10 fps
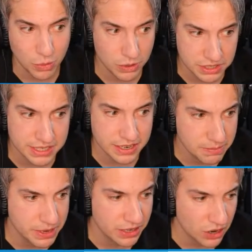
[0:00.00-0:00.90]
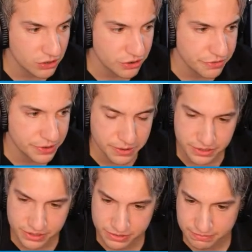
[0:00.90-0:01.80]
want to see them in all your
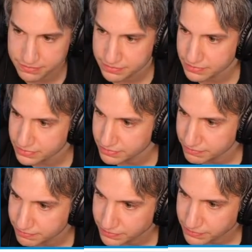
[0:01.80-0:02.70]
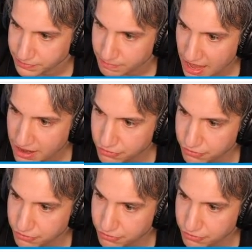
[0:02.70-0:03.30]
views. And